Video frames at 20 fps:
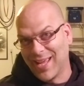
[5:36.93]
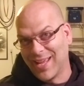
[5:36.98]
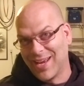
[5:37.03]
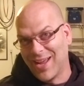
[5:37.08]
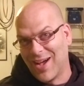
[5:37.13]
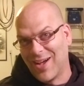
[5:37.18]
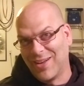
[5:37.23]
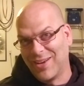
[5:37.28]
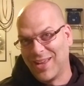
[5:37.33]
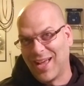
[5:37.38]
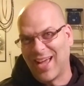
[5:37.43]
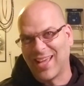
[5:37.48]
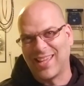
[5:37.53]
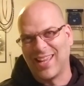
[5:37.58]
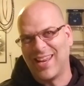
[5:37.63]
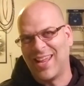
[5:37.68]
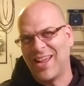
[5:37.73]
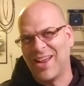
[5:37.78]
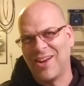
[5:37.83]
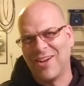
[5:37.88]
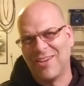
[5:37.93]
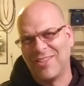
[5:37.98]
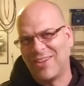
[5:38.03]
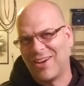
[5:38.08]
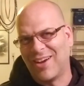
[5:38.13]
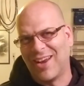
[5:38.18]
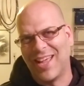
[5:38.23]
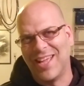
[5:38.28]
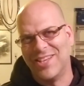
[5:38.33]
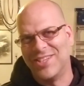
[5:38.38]
you know, and I can hear
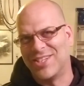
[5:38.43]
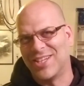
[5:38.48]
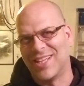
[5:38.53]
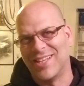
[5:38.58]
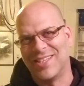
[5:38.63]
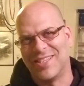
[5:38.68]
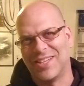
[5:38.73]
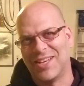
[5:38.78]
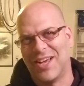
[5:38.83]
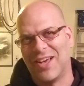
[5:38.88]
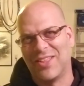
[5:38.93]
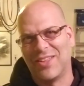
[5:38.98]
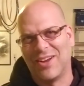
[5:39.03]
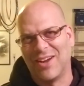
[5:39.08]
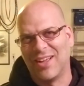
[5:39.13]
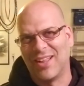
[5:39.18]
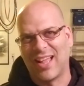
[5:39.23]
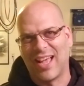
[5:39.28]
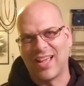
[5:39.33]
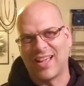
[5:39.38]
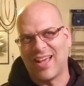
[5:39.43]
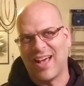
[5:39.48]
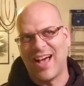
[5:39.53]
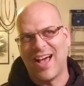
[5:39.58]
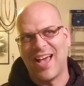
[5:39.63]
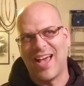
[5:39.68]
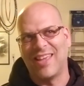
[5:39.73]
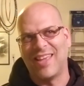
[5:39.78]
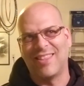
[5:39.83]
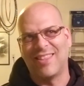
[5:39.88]
their engines, you know, they're like
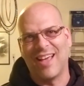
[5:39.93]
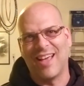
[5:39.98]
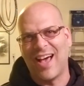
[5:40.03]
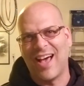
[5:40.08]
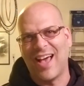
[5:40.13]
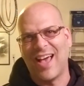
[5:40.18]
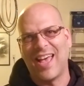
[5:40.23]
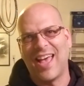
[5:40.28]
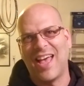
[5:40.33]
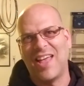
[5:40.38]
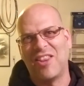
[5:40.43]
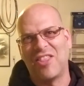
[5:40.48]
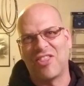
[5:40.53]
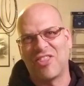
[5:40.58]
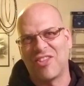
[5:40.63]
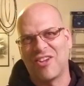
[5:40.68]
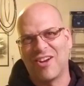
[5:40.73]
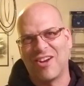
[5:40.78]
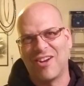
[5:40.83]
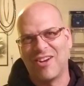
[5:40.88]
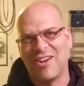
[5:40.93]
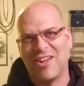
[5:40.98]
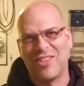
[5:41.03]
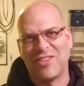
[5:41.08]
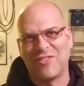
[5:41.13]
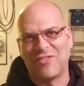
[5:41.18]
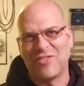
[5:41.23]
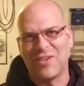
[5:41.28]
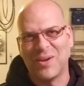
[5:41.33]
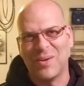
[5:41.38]
high high end third on
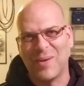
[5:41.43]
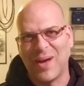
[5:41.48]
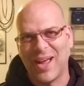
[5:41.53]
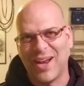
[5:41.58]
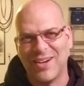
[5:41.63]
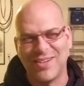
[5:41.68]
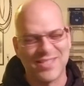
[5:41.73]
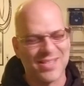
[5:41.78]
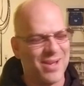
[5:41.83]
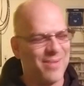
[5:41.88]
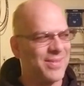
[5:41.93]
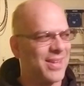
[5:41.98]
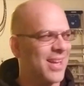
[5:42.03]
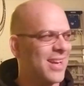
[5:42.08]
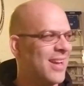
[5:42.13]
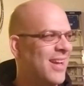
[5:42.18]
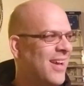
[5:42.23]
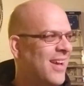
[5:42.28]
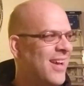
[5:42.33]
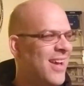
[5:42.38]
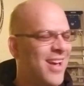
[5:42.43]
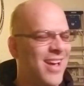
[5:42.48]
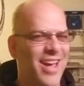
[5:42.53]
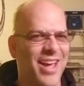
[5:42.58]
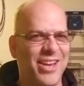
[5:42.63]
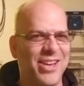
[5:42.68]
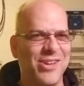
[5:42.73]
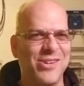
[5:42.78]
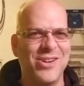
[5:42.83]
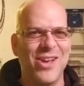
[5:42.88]
the freeway or something
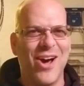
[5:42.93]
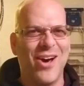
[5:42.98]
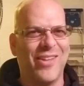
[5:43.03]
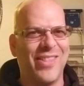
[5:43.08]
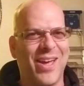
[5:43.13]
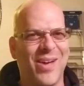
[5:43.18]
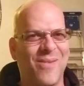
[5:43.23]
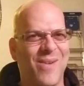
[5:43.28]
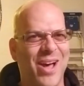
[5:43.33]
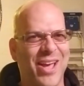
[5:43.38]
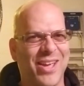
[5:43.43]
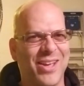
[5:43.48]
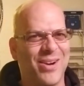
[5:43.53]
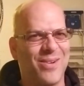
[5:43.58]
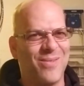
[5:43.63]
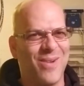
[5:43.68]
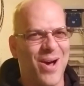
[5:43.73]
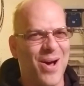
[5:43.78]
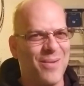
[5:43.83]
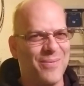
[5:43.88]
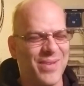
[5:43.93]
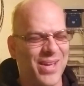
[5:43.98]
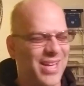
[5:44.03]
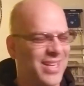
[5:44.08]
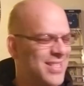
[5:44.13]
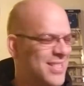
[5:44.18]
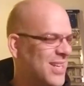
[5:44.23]
and you know they want you to romp it.